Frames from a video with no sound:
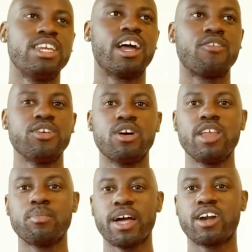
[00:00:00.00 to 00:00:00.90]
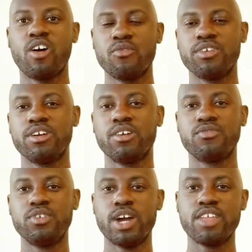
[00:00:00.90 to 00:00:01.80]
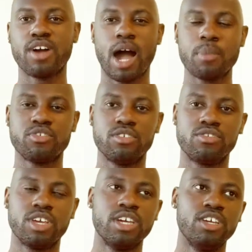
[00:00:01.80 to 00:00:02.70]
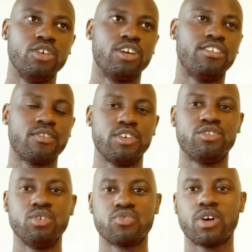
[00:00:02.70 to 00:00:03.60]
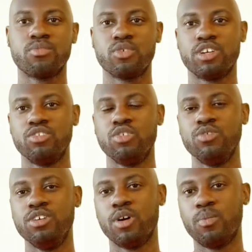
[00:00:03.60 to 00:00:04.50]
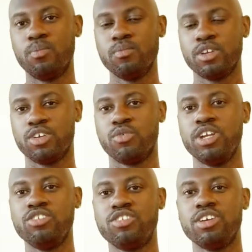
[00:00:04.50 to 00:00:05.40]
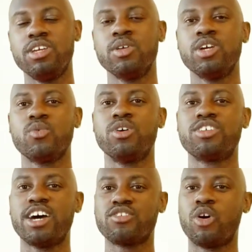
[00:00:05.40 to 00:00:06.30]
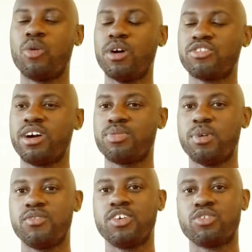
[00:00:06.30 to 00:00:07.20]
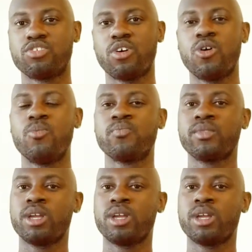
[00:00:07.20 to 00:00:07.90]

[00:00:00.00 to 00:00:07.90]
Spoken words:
Now, if you don't like black coffee, there are a few other options you can definitely choose from. So you can do, green tea, which has a whole bunch of health benefits on its own,